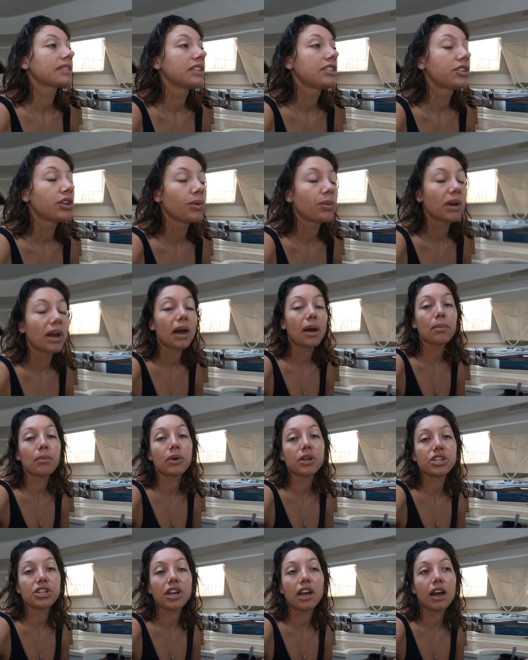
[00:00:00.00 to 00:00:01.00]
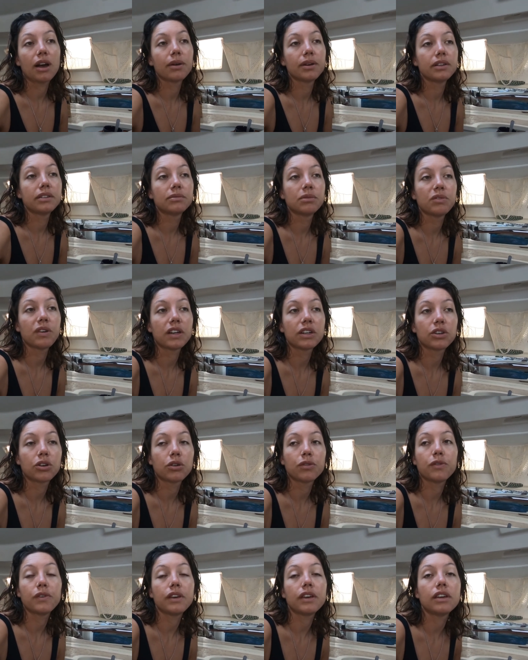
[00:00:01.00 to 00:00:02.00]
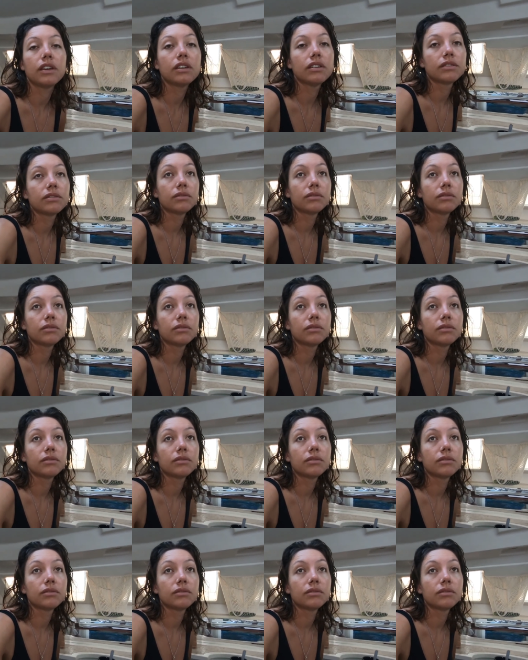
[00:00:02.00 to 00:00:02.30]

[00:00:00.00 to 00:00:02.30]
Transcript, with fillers: so we're up, we're showered, we've had coffee,